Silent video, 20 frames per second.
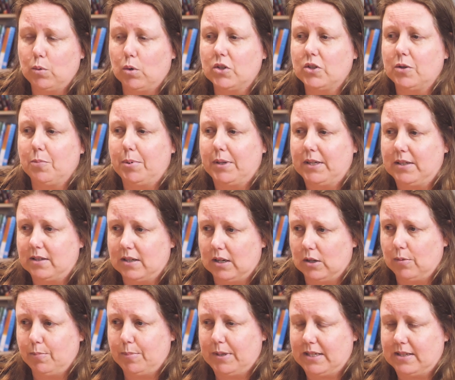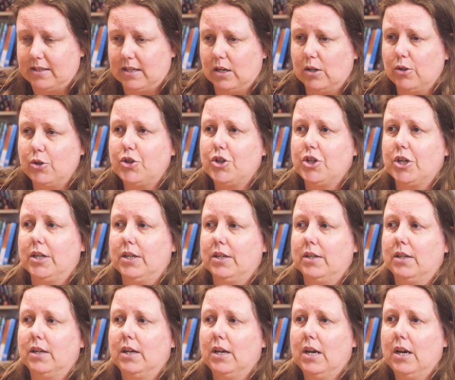what's the best
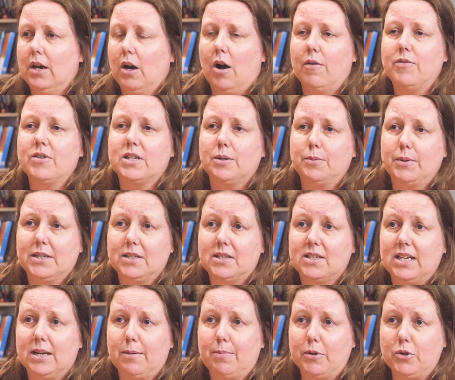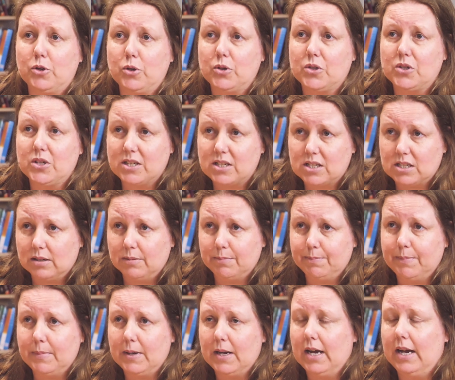solution. Obviously we just set up a new
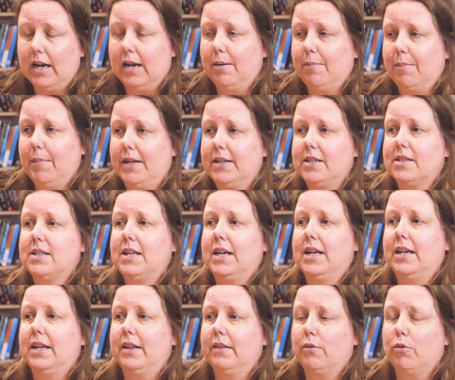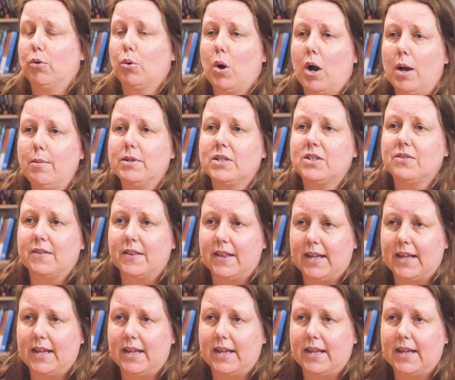system, understanding the requirements for